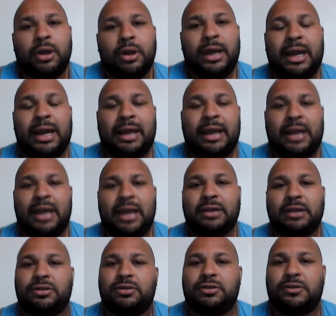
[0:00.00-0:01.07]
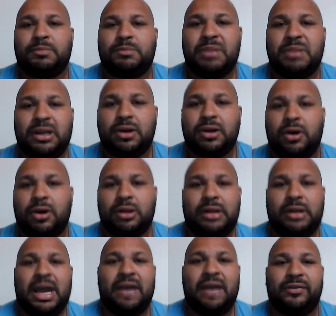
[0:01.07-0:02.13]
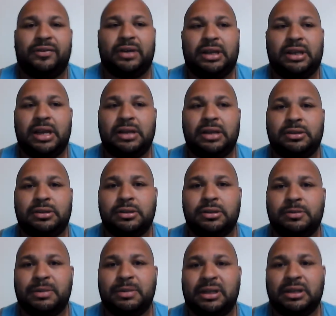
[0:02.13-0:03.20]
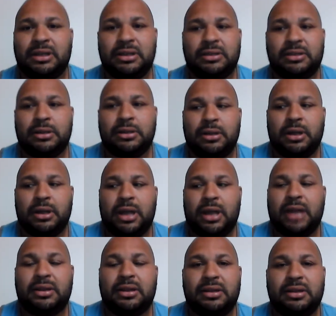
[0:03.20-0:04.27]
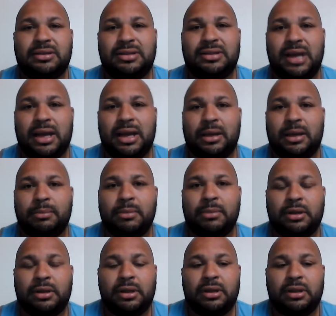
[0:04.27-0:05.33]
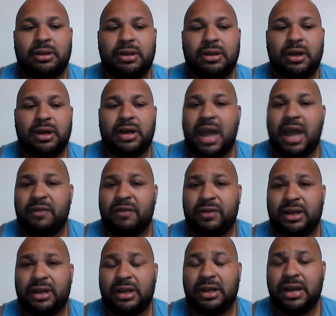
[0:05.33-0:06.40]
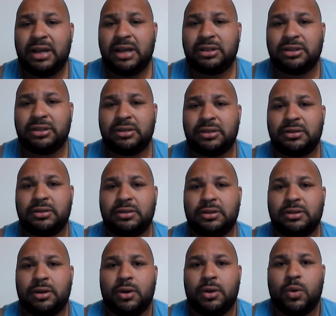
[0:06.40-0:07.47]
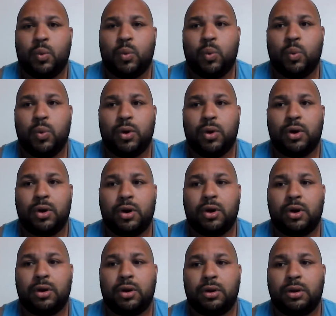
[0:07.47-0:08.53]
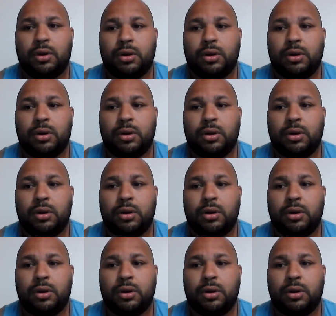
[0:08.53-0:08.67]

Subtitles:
And I can't speak on the African nations because at this time, the African nations were